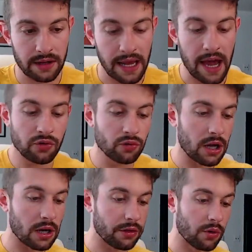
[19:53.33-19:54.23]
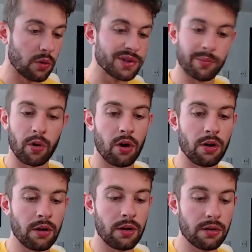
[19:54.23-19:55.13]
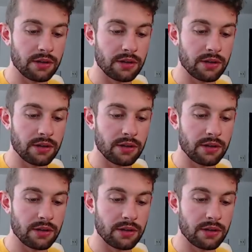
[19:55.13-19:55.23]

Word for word: Like, Andrew Luck throws the ball